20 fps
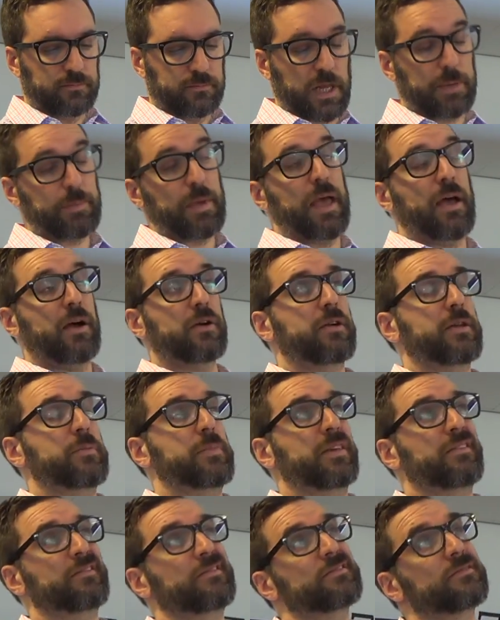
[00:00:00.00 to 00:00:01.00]
It may already
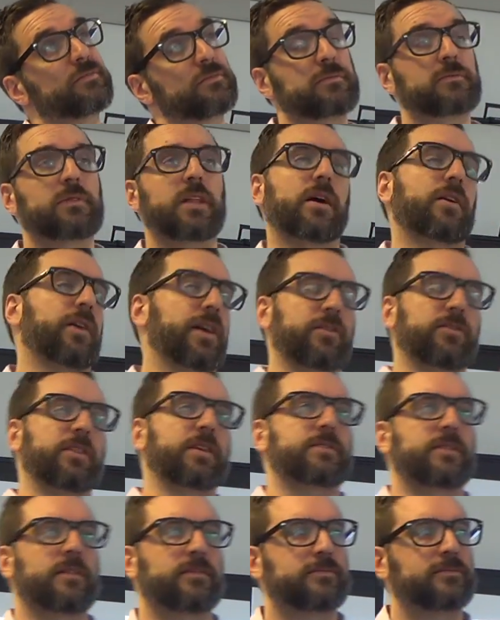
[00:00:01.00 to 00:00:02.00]
be, no, I don't
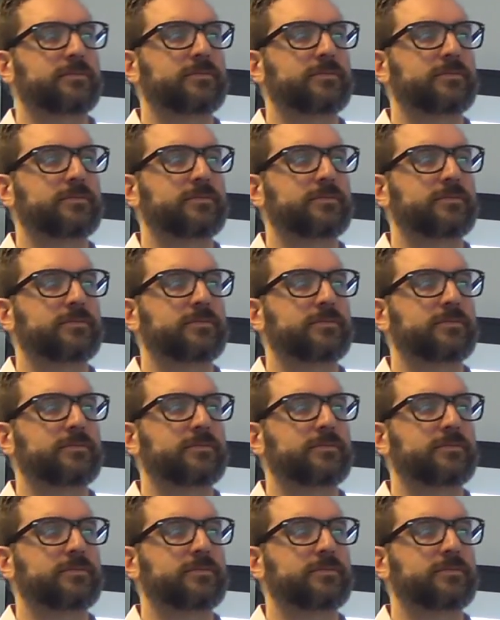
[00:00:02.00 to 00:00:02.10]
think so.